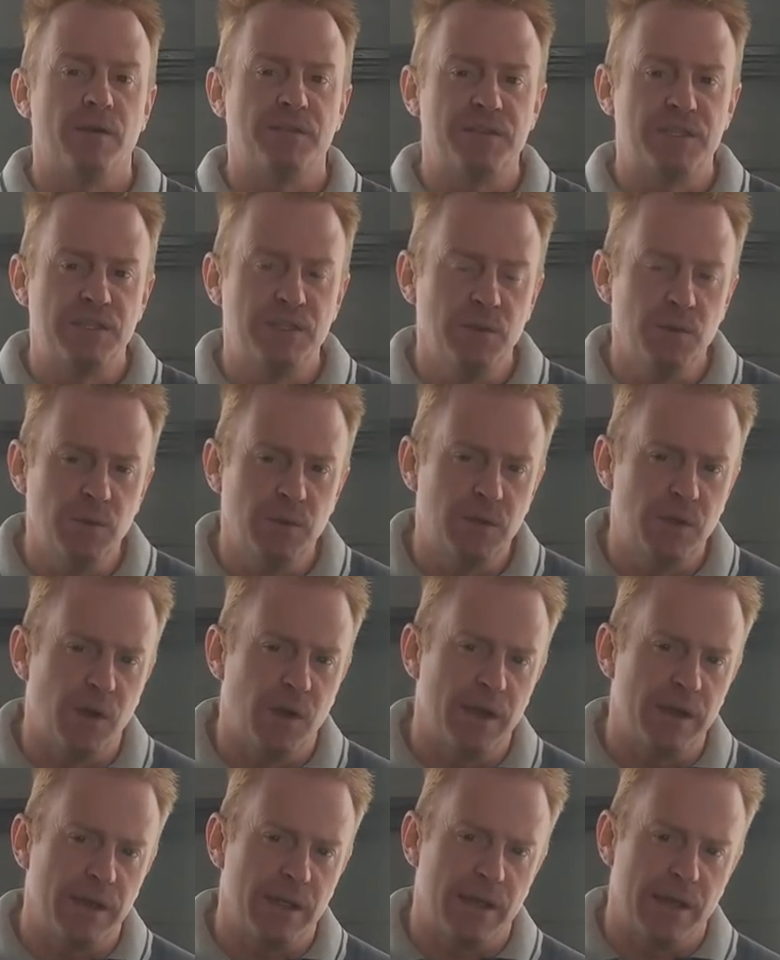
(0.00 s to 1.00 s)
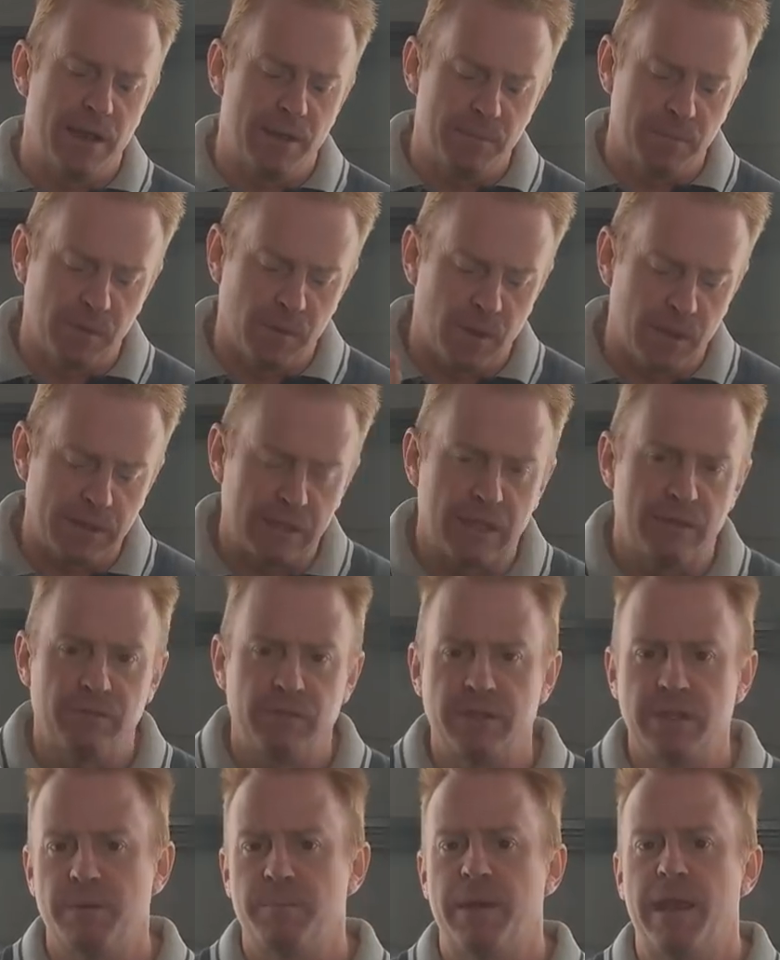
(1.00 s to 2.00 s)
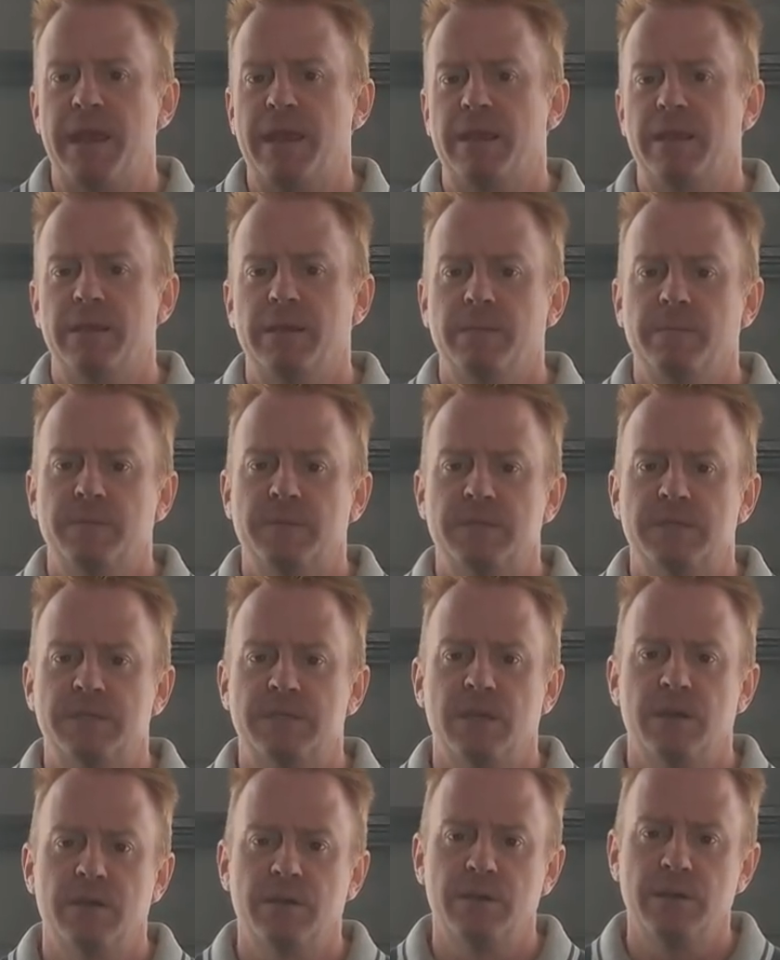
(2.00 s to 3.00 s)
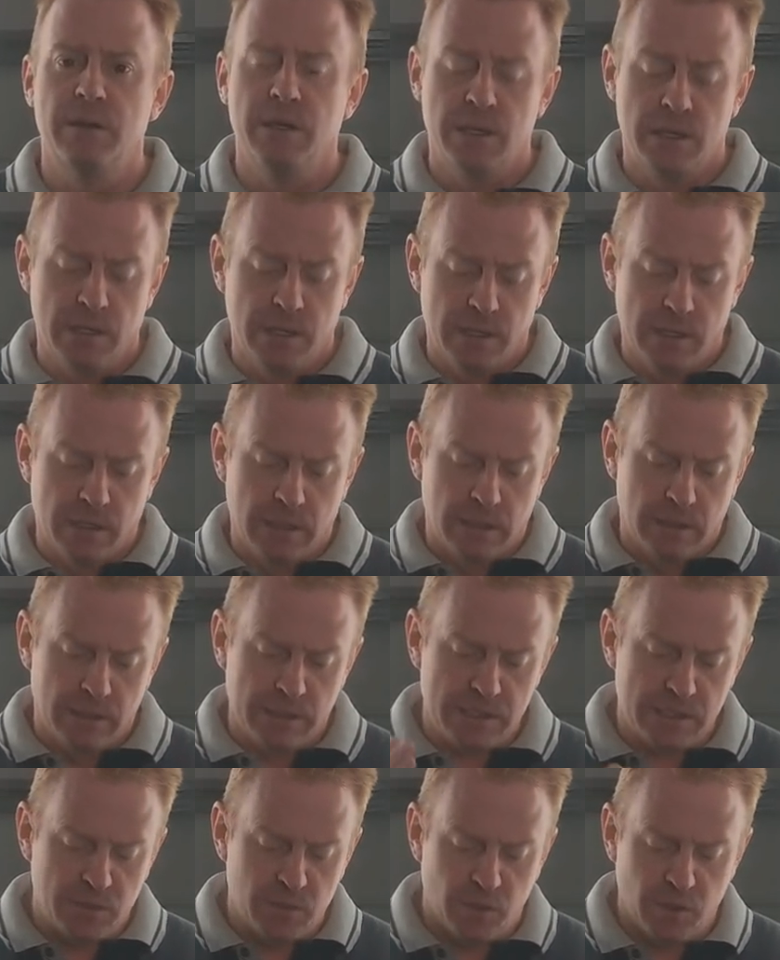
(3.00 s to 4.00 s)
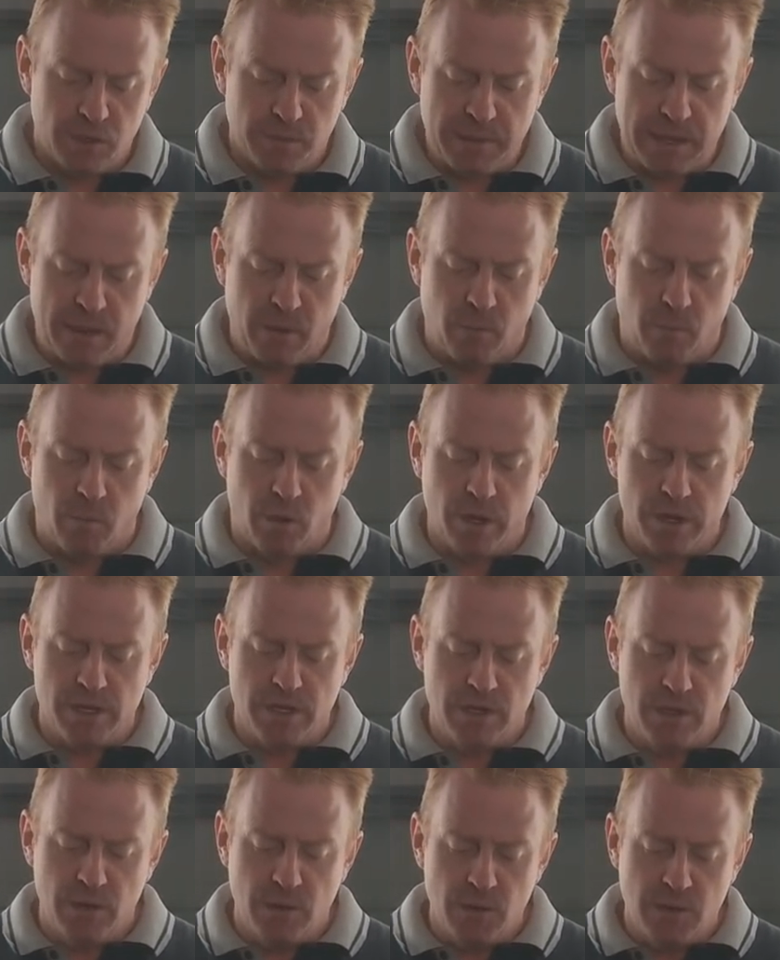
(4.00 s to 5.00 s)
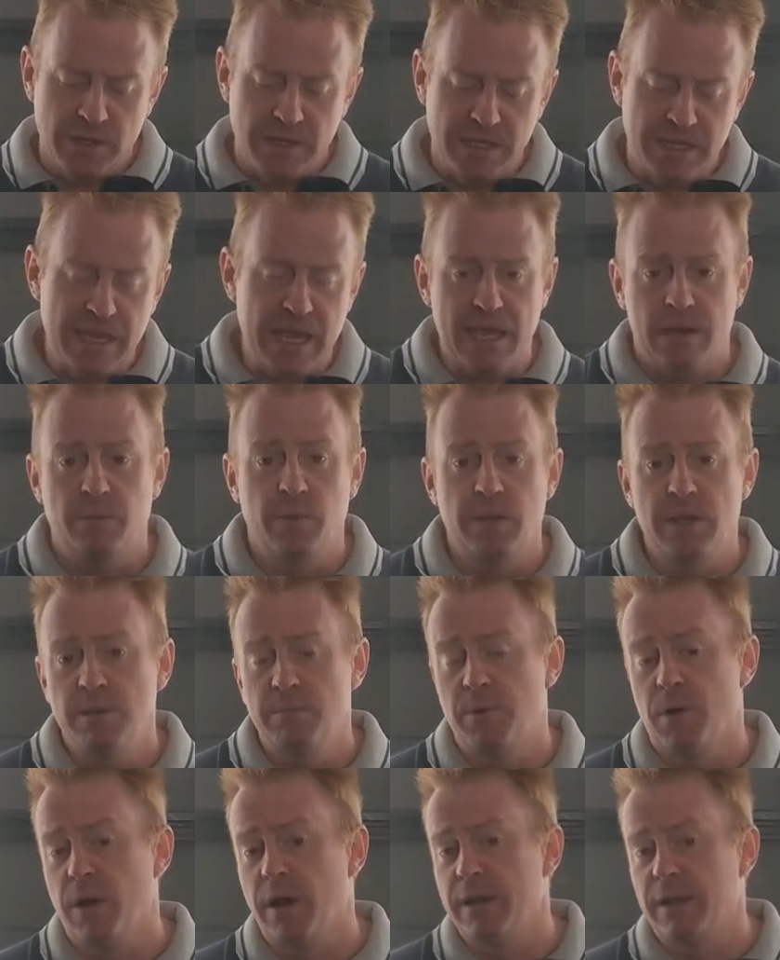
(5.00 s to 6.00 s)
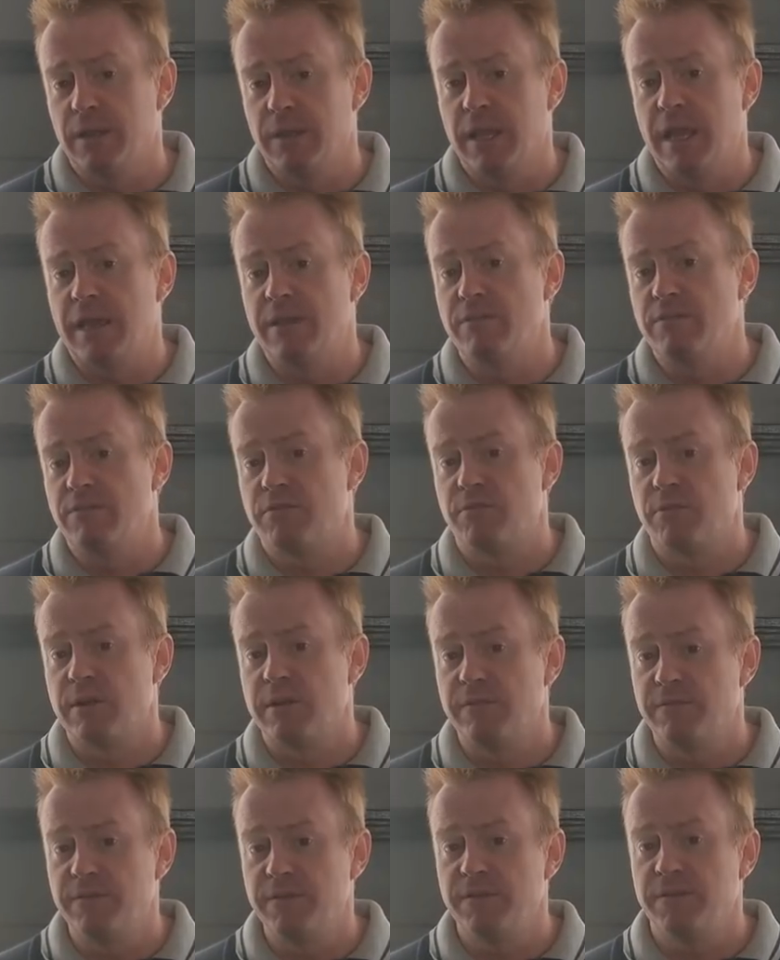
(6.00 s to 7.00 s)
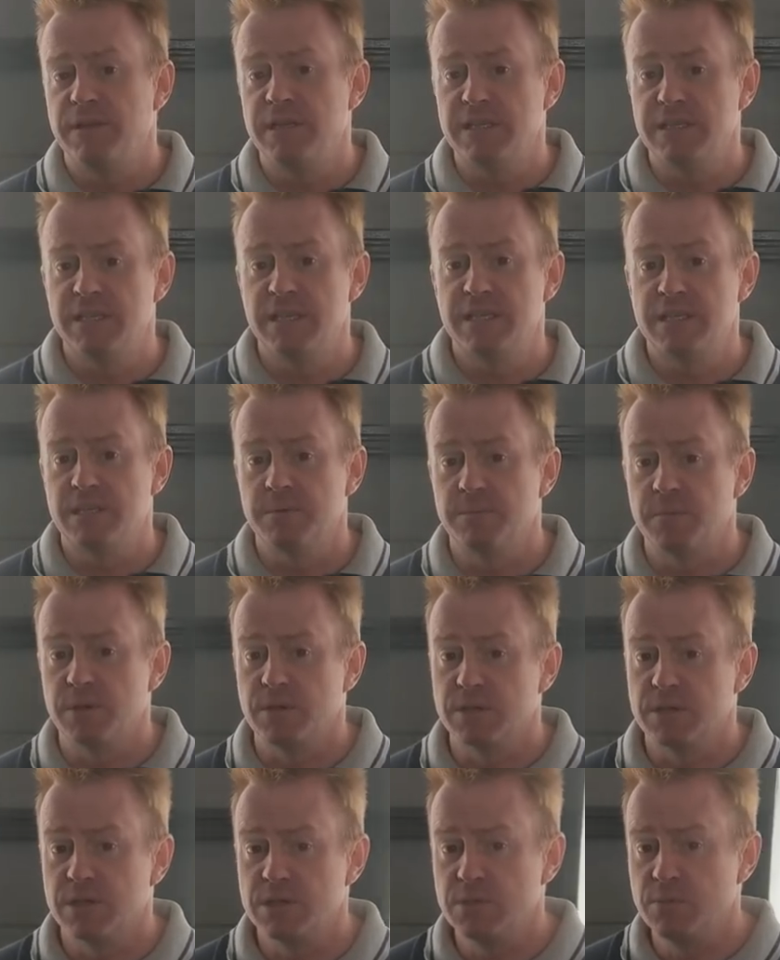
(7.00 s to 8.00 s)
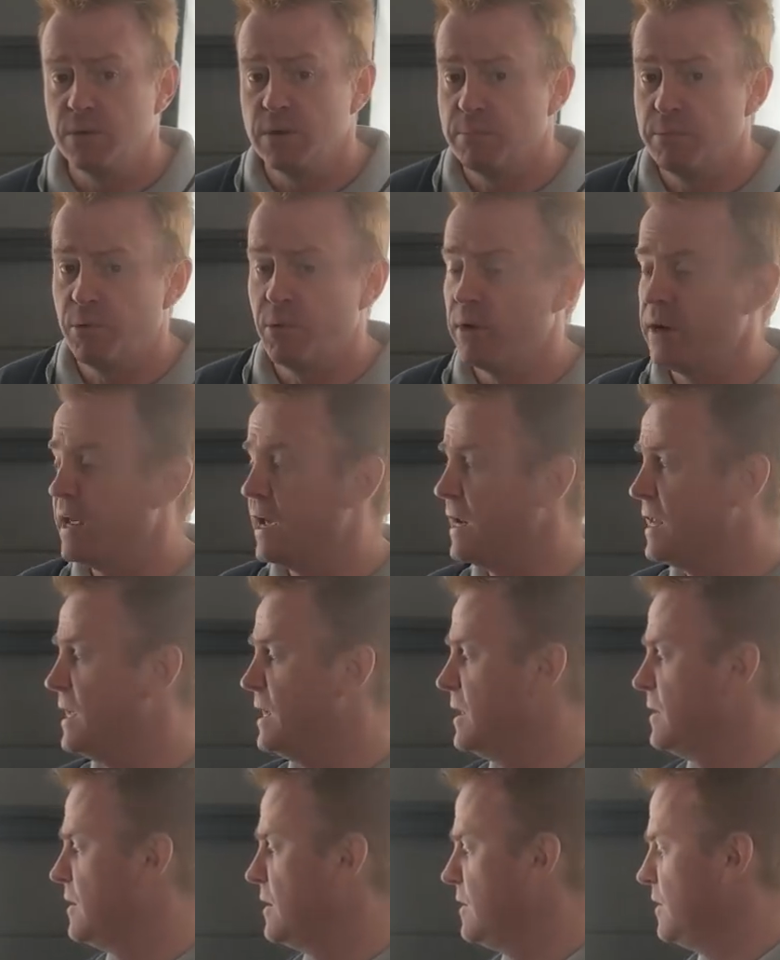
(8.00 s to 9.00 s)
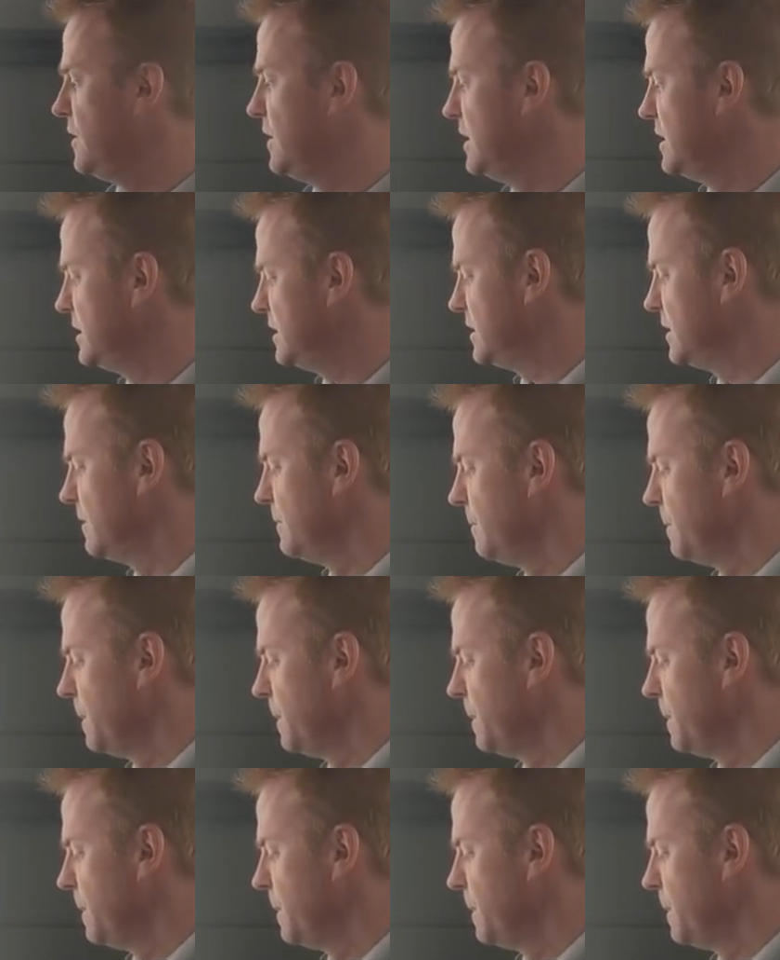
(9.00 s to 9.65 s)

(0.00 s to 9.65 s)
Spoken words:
I've still got light level in the bank. So let's talk about what you get when you buy an Aladdin 350 system, because I just want to point out here that this